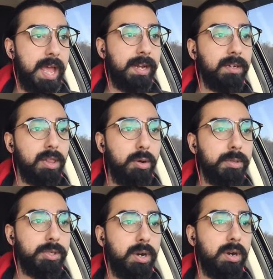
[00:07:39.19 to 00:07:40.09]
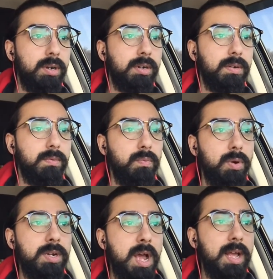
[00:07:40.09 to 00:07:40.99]
And Klobuchar
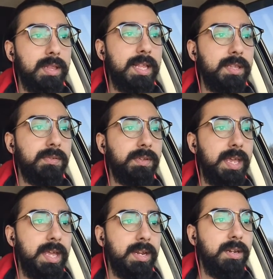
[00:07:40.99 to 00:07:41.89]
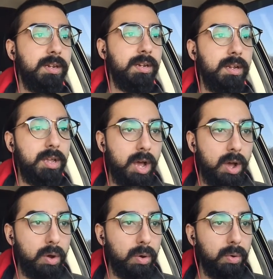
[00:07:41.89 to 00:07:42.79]
would not let this kid
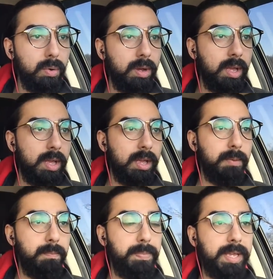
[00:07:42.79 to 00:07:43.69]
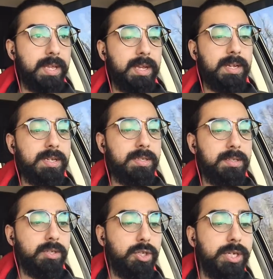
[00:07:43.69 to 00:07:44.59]
go
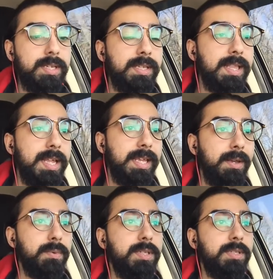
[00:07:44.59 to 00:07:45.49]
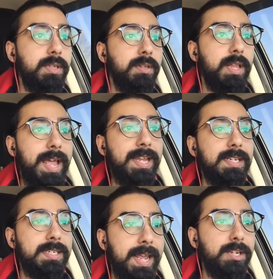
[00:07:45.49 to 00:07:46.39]
because she said that he was still a
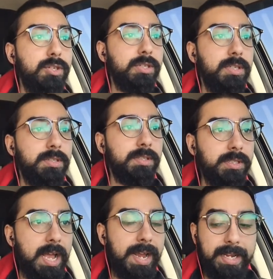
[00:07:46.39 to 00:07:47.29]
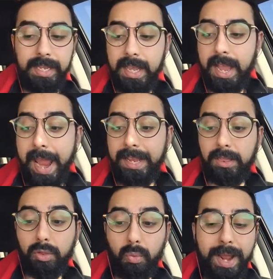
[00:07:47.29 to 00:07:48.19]
danger to society, a
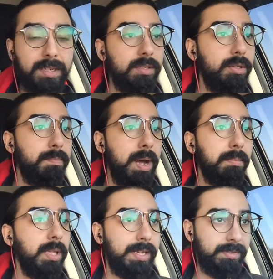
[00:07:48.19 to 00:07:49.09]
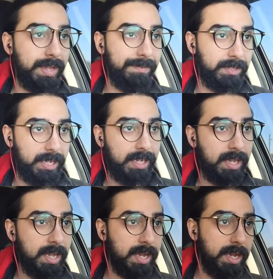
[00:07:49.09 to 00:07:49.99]
threat to public safety,
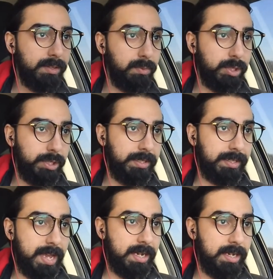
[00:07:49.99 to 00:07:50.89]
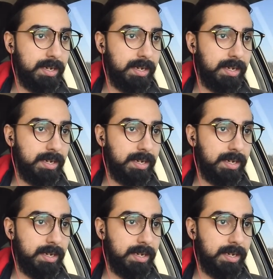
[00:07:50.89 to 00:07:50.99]
is what she said.